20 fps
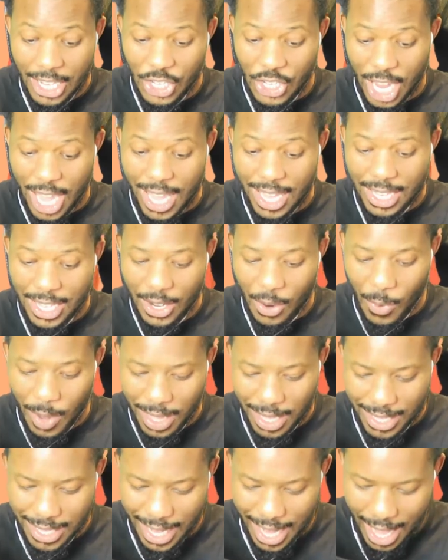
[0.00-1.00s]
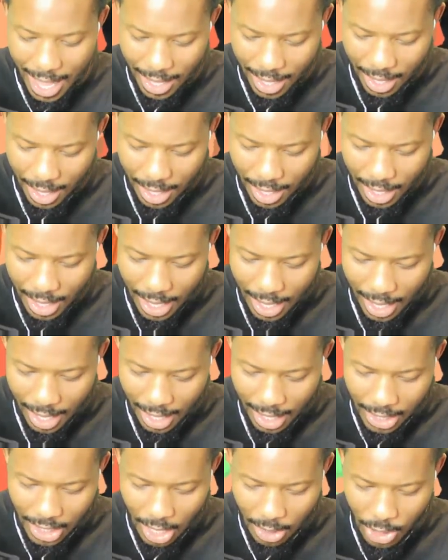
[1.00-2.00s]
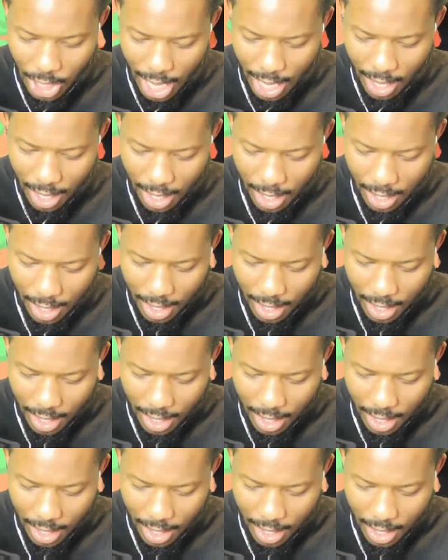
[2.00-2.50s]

Jay is going to win this again. Let's go, Jay.